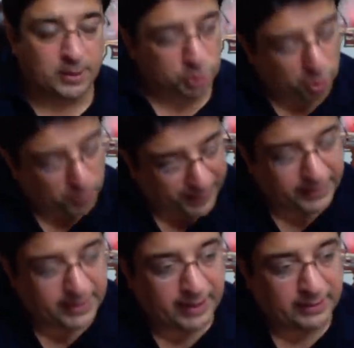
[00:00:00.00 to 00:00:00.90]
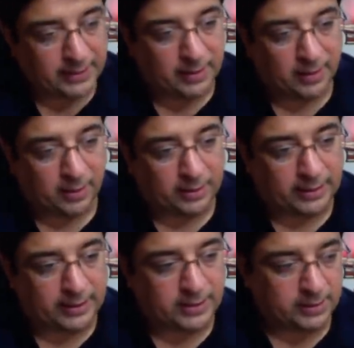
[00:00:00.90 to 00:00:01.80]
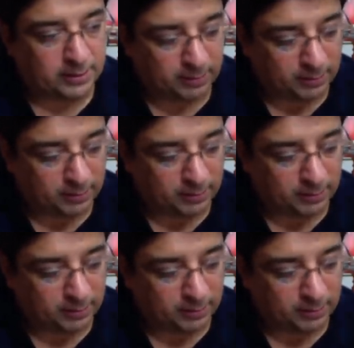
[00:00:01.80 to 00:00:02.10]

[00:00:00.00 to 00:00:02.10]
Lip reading: Joe Biden had an audience.